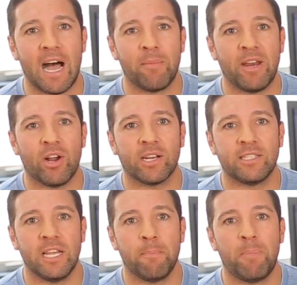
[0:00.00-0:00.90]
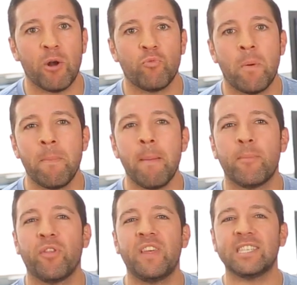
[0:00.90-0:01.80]
I'm Derek D. But
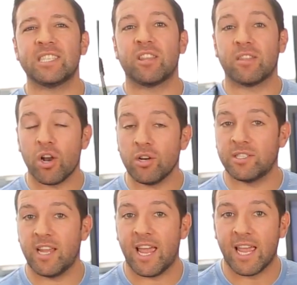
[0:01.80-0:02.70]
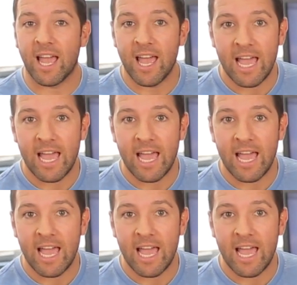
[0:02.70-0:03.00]
remember, this Thursday,